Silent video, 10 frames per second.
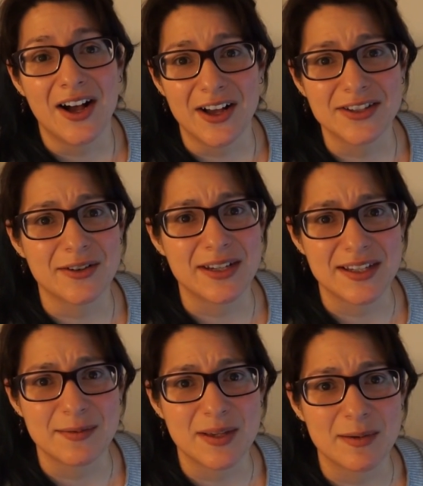Also, I
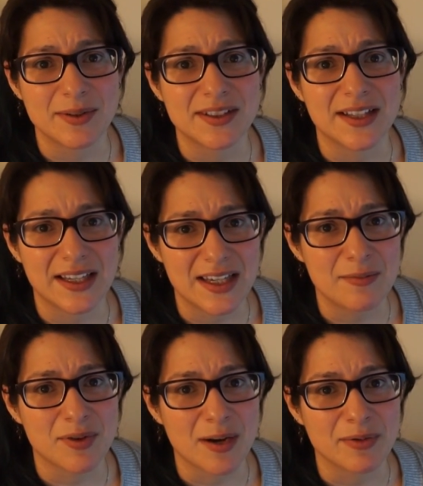need to be able to like
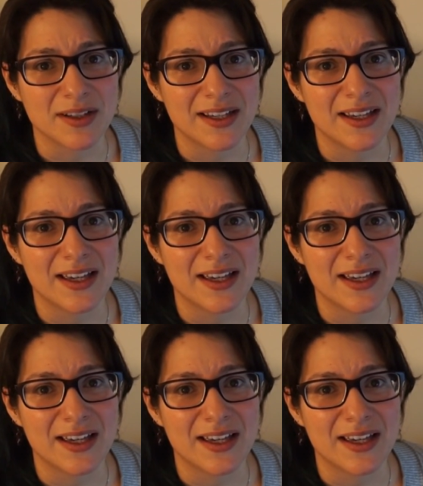eat properly.